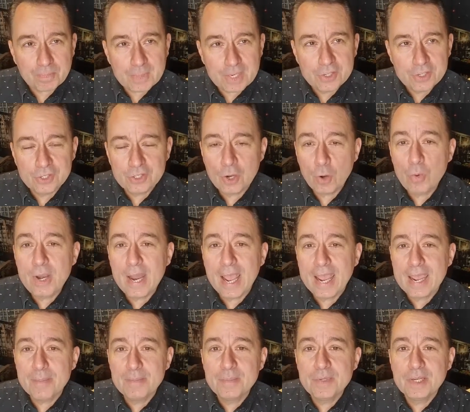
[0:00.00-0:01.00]
so
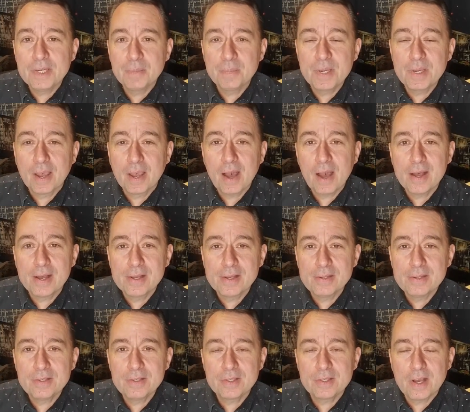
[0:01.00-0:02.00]
named
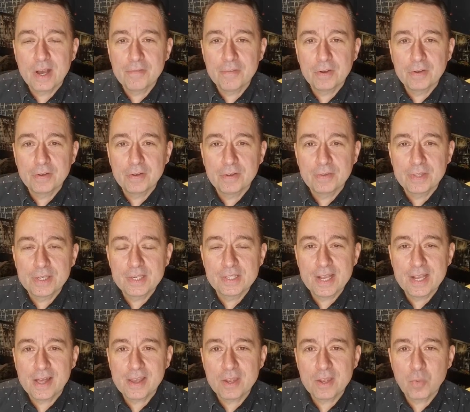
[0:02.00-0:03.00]
because of the
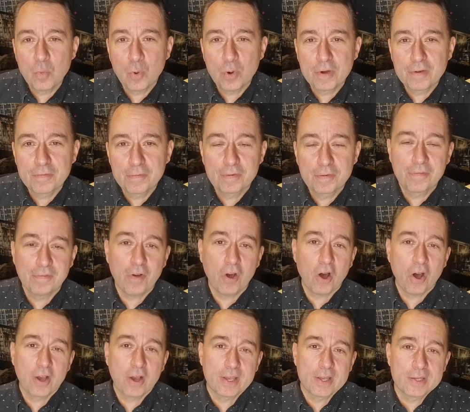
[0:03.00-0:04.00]
Italian word for
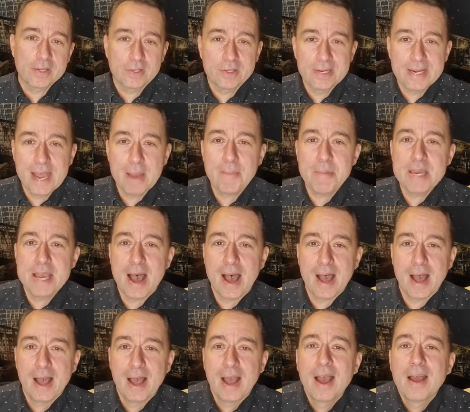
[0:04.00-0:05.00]
fog is nebbia.
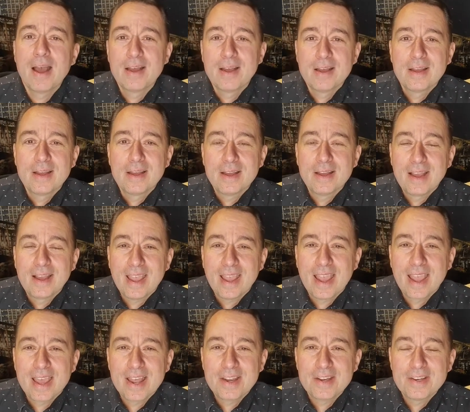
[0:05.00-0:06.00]

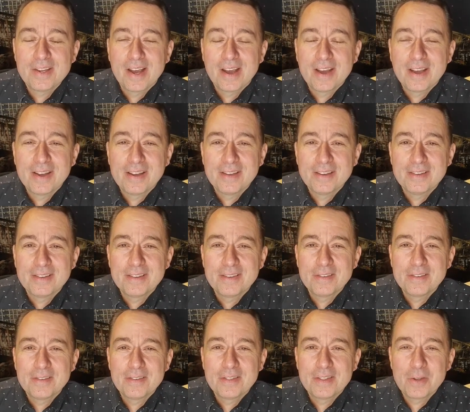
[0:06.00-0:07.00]
And
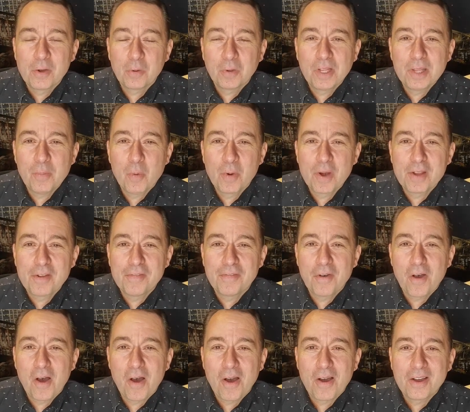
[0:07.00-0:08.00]
the early morning
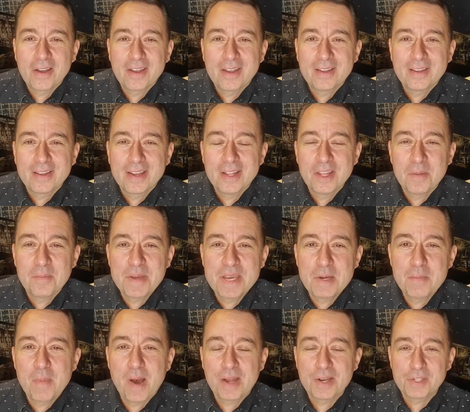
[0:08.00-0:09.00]
fog in the
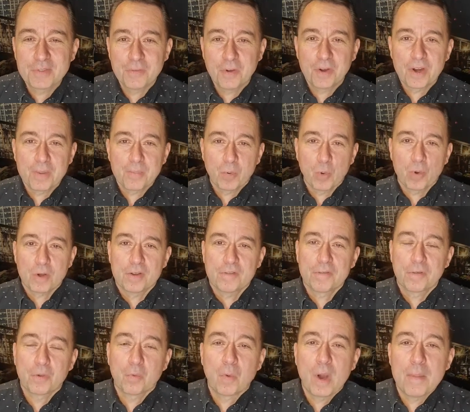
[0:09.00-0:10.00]
Piedmont is very important
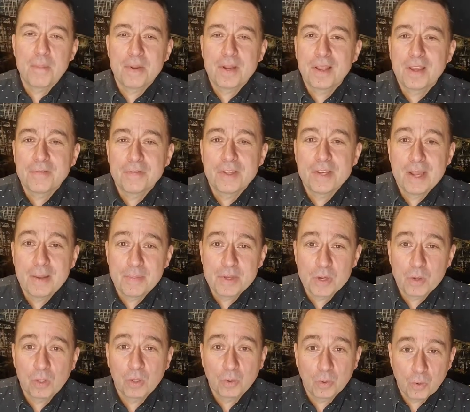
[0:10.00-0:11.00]
for the ripening of the
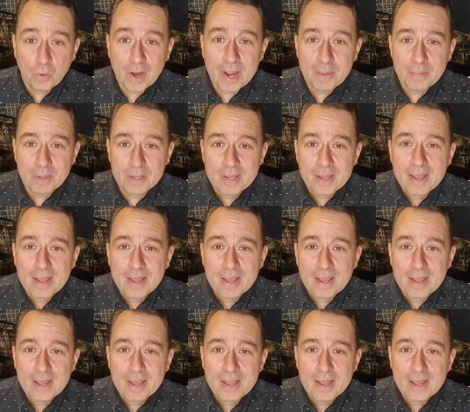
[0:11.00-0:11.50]
Nebbiolo grape